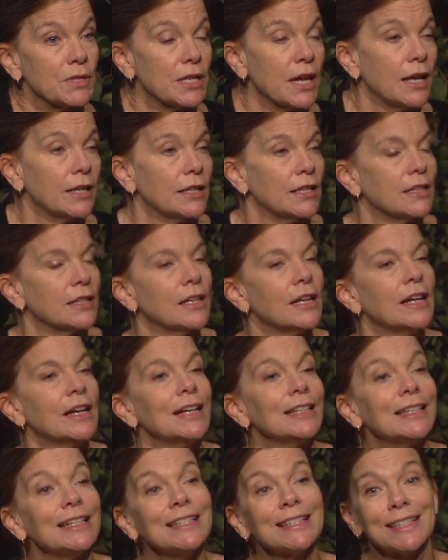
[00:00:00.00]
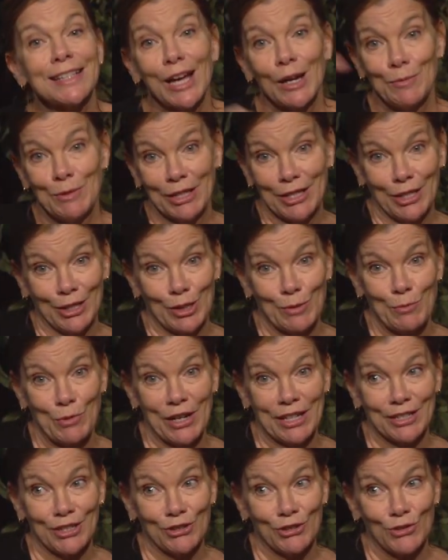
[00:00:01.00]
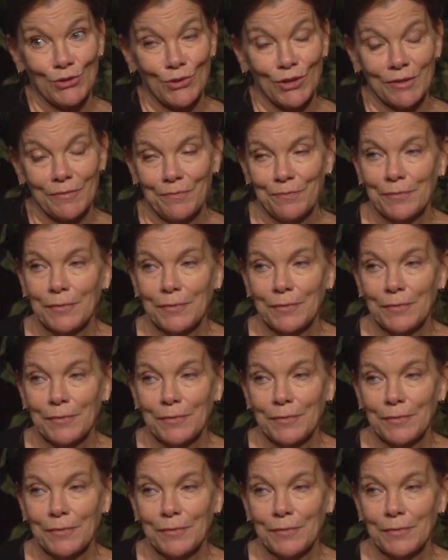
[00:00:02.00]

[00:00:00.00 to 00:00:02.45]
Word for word: setting, then it's time to cut the practice short.